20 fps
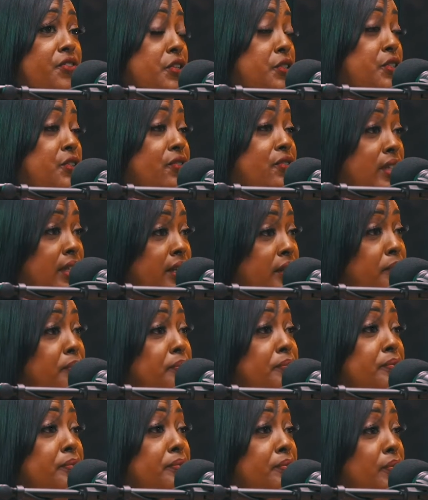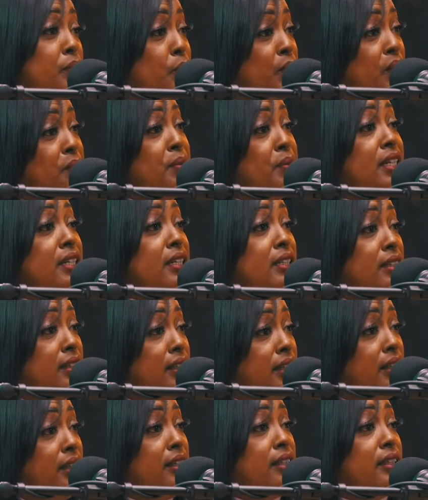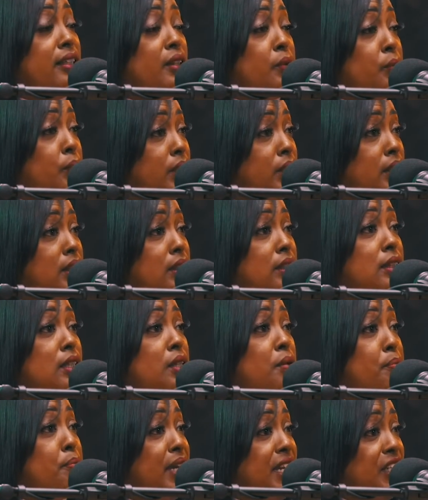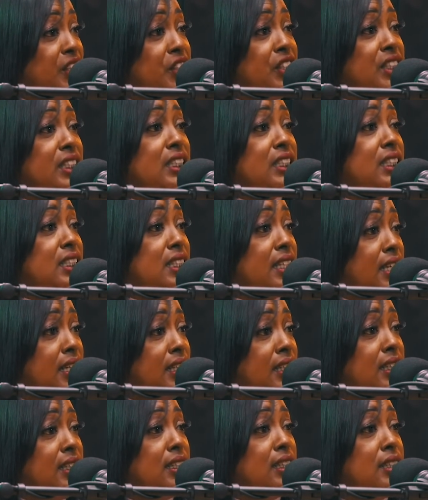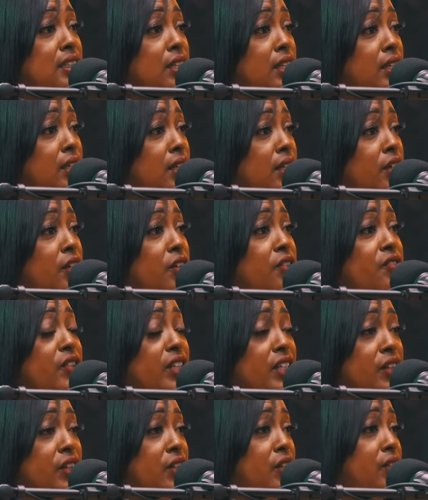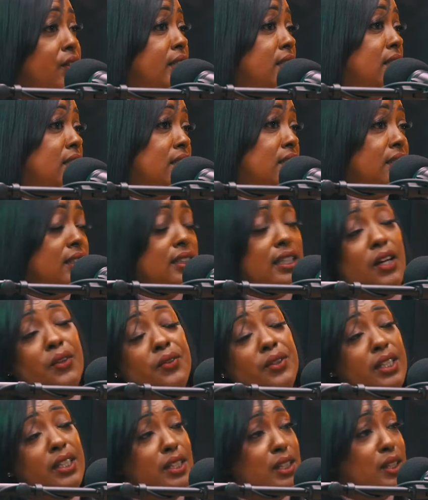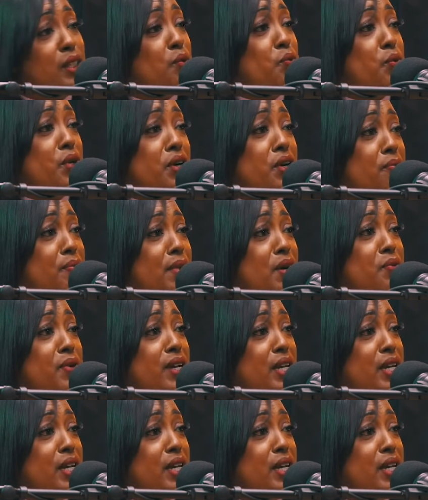first flip with me, and it was a major success. Uh, her video is is out there somewhere on my